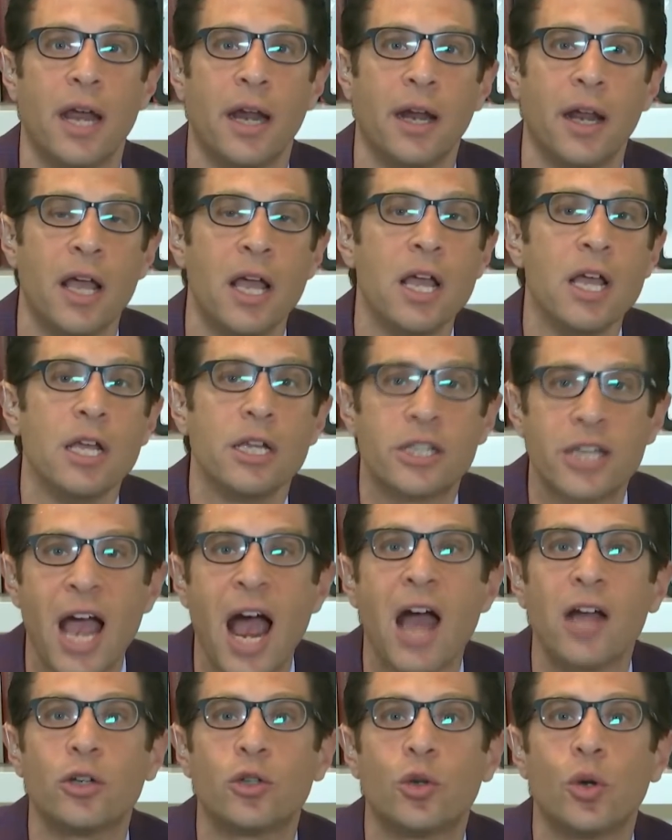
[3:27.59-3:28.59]
And
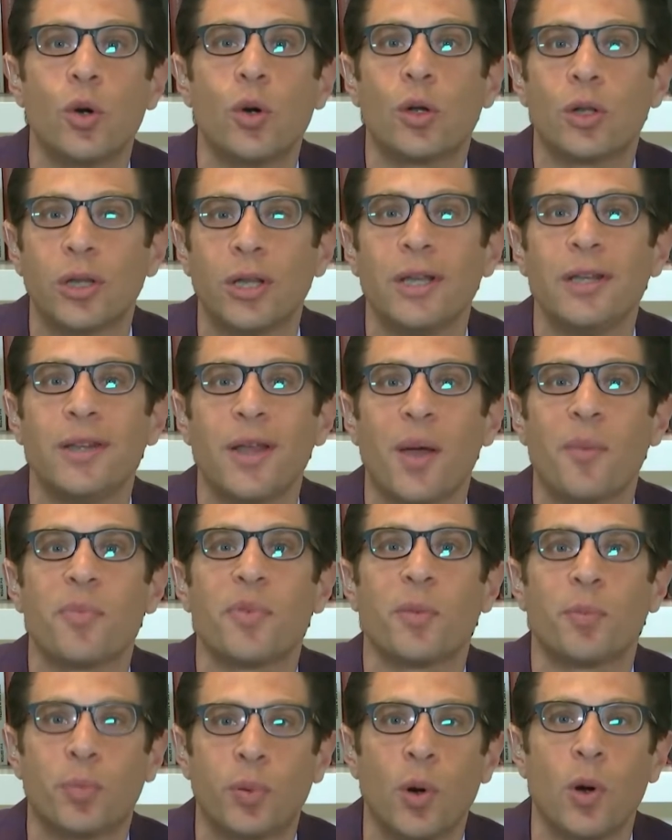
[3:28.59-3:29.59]
Scott Drew cleaned
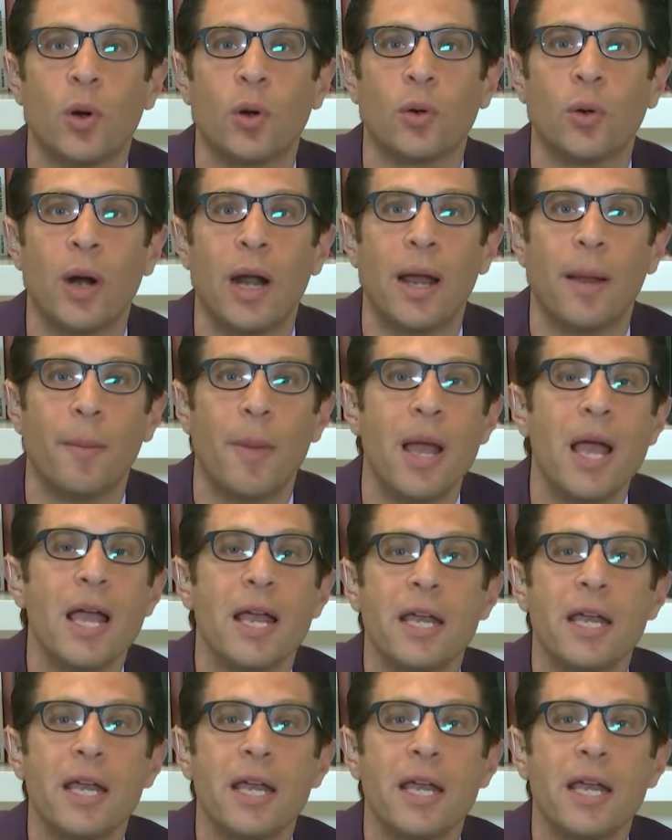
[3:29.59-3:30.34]
up the program.